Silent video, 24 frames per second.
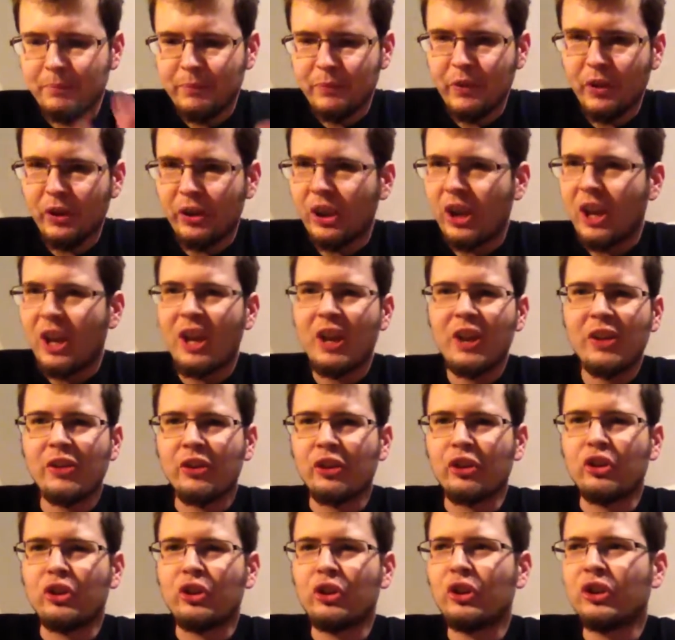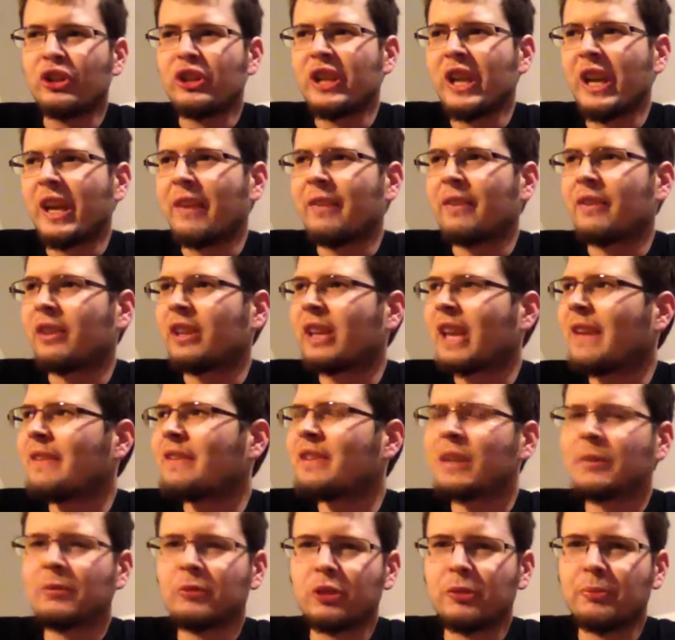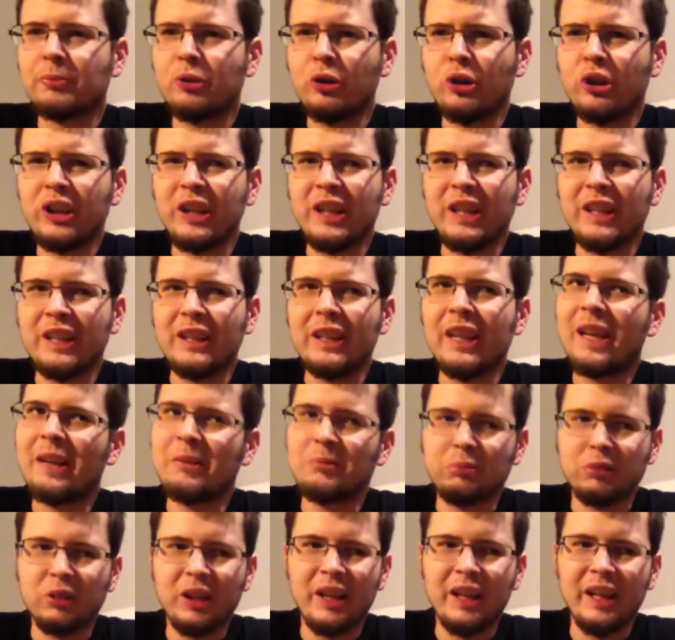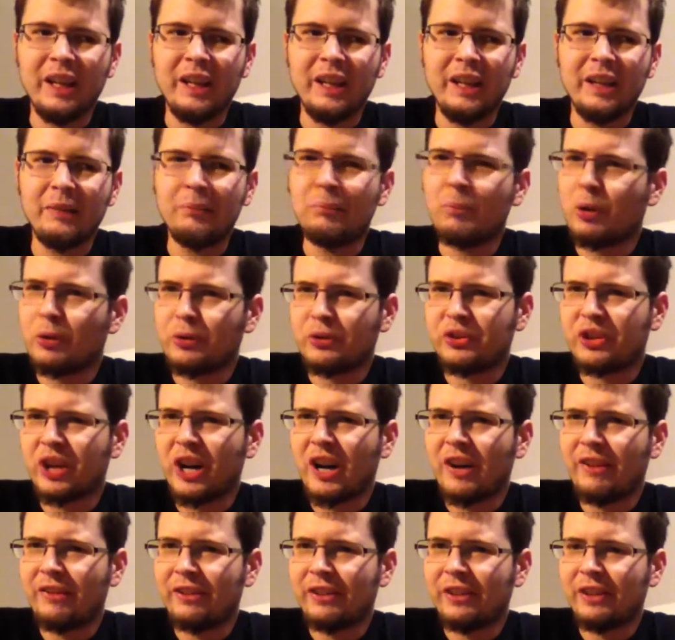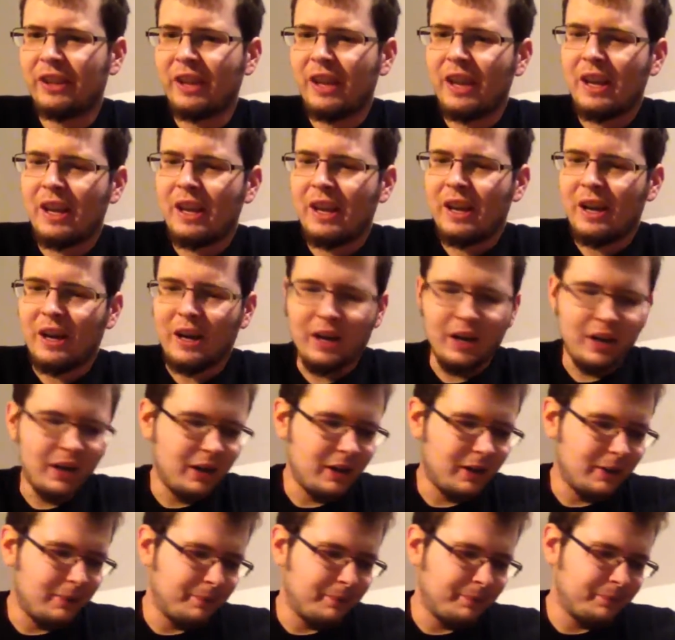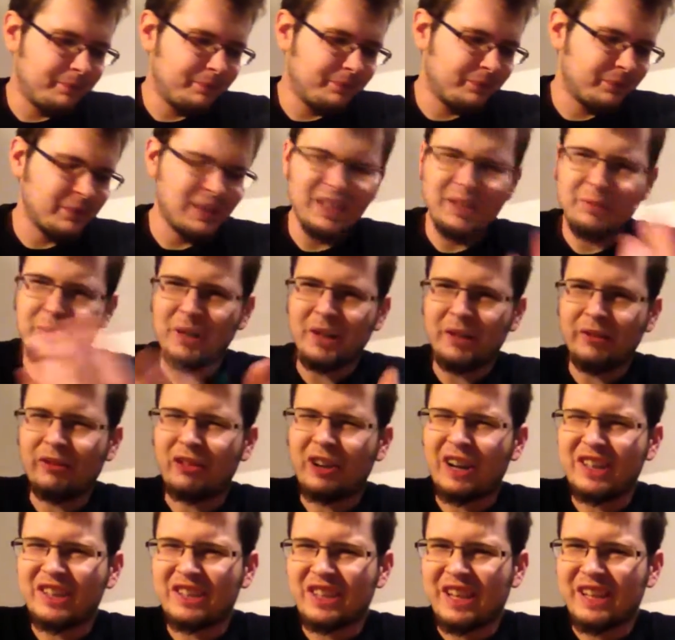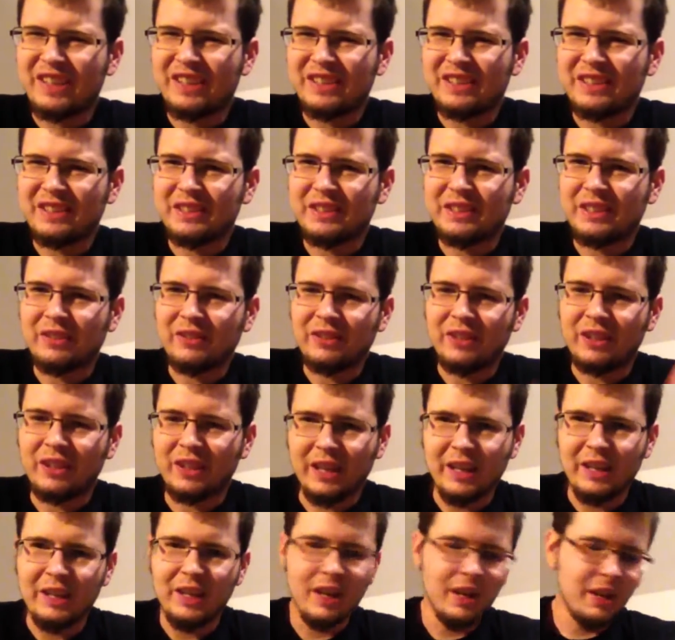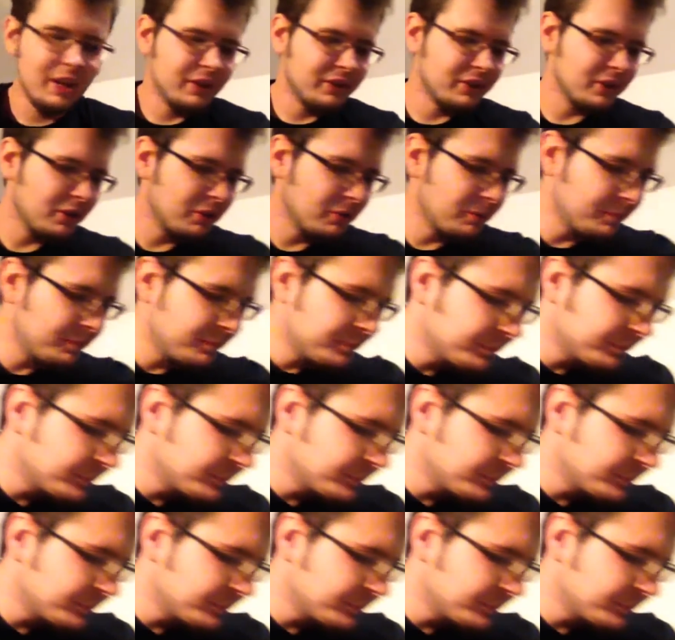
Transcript: the good game, the games that I'm going to put in and play most often. The big franchises and stuff like that. So,